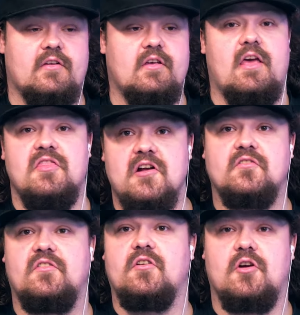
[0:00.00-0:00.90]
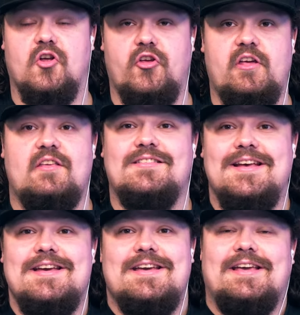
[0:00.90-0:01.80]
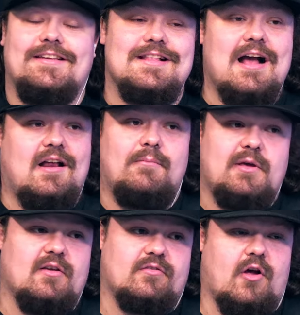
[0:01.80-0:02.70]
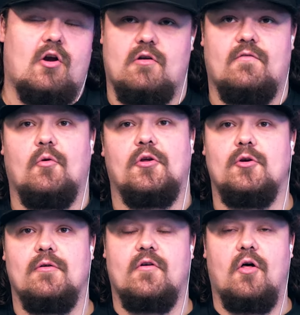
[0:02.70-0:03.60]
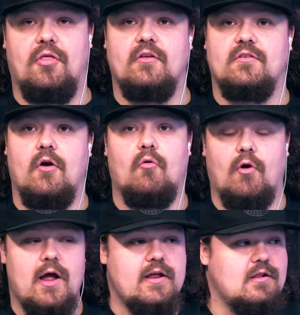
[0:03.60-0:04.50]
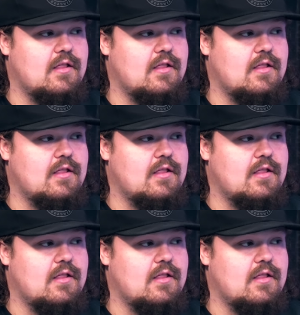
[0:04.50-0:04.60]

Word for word: said, and there's your he's he's not going to be a starter for you if all things go right.